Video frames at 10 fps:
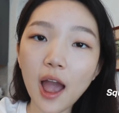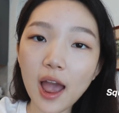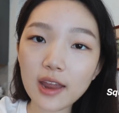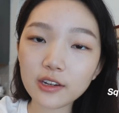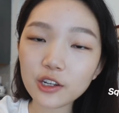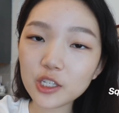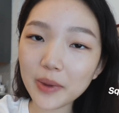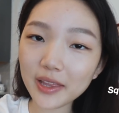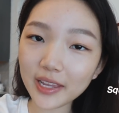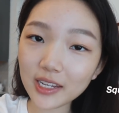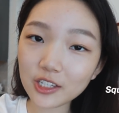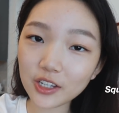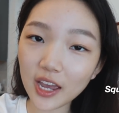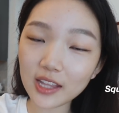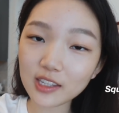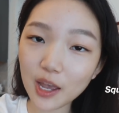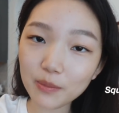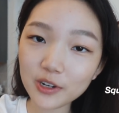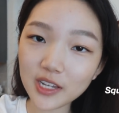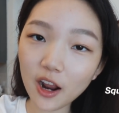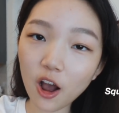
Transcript: and use my link to get 10%